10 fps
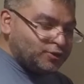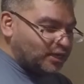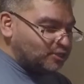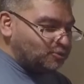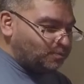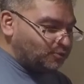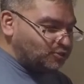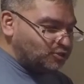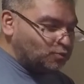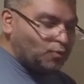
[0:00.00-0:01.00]
can actually
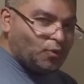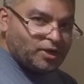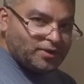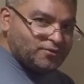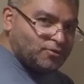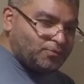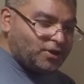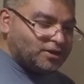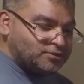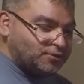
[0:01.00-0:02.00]
purchase whatever the
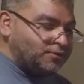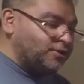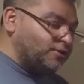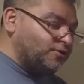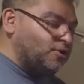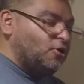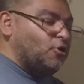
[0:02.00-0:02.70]
products are in here,